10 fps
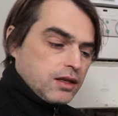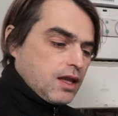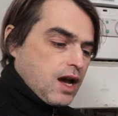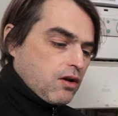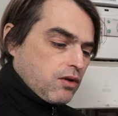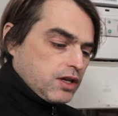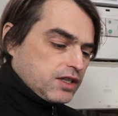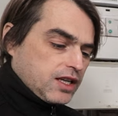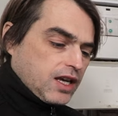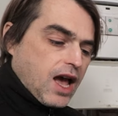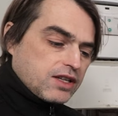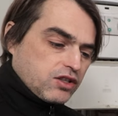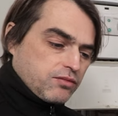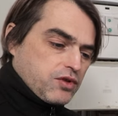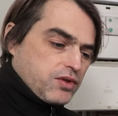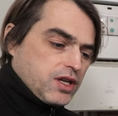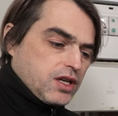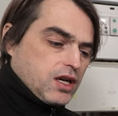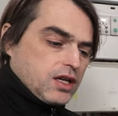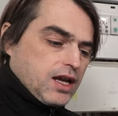Now it's
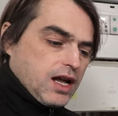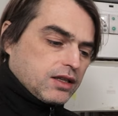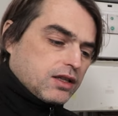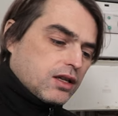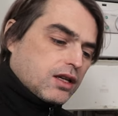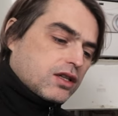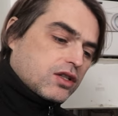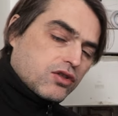customary that